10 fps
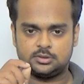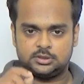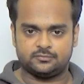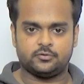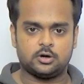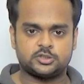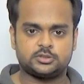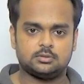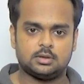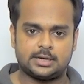the
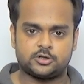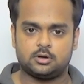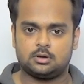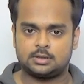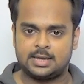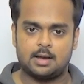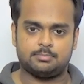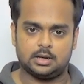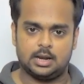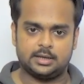first letter
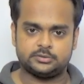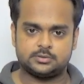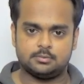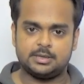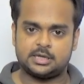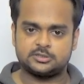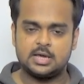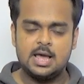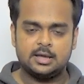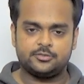capitalized
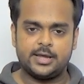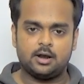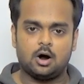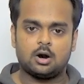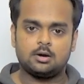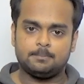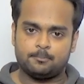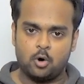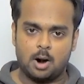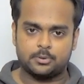because they are
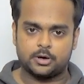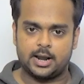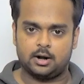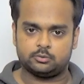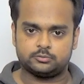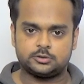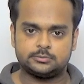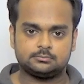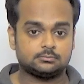proper nouns.